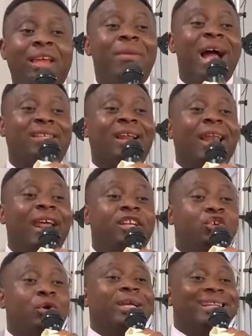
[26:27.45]
He might lead
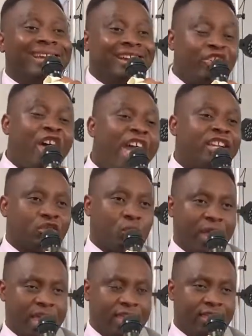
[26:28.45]
you in the right
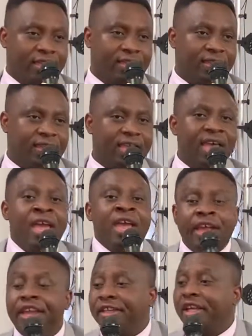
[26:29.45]
way.
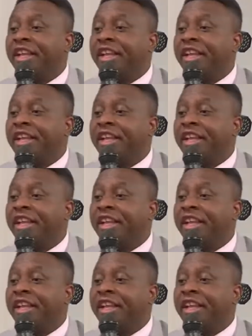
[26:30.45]
It,